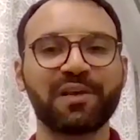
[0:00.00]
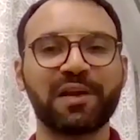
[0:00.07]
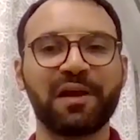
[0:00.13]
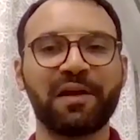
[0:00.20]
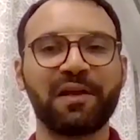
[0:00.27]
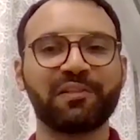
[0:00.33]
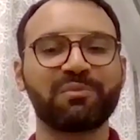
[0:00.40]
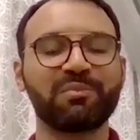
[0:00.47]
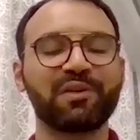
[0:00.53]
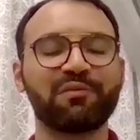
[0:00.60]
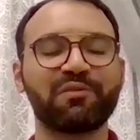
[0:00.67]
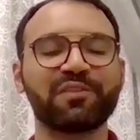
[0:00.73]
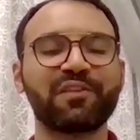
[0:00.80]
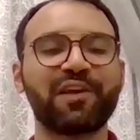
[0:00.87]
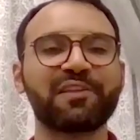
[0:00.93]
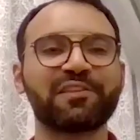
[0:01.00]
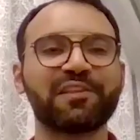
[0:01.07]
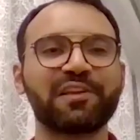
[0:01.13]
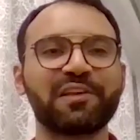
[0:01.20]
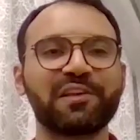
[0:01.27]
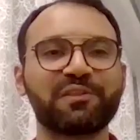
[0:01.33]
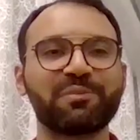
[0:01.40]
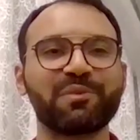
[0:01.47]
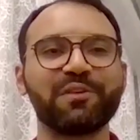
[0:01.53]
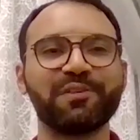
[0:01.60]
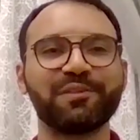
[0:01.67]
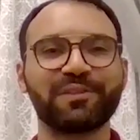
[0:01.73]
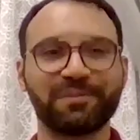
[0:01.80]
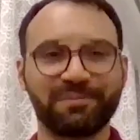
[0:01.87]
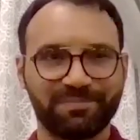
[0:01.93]
It's been a fantastic
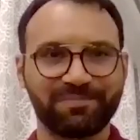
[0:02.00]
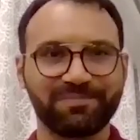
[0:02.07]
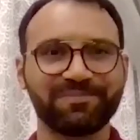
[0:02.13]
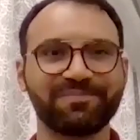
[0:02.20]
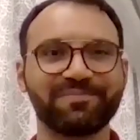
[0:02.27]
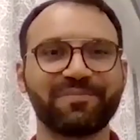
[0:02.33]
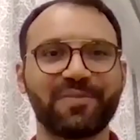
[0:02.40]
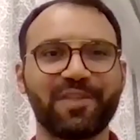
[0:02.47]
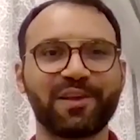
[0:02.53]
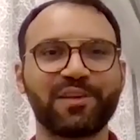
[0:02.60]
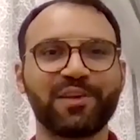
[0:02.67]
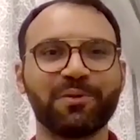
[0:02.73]
experience. Thank